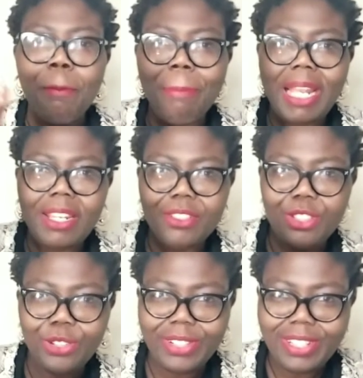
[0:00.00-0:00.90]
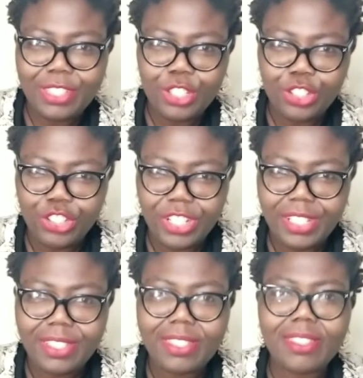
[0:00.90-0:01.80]
balance your
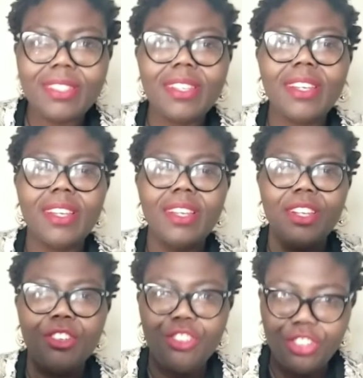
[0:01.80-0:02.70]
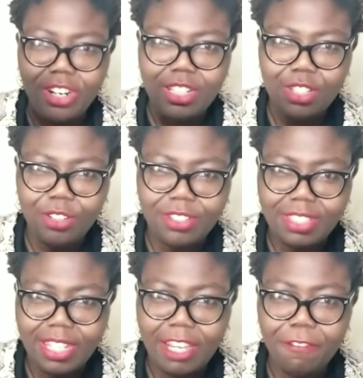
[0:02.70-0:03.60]
decisions, trust
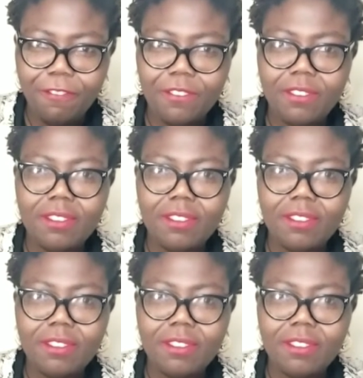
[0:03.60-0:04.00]
yourself,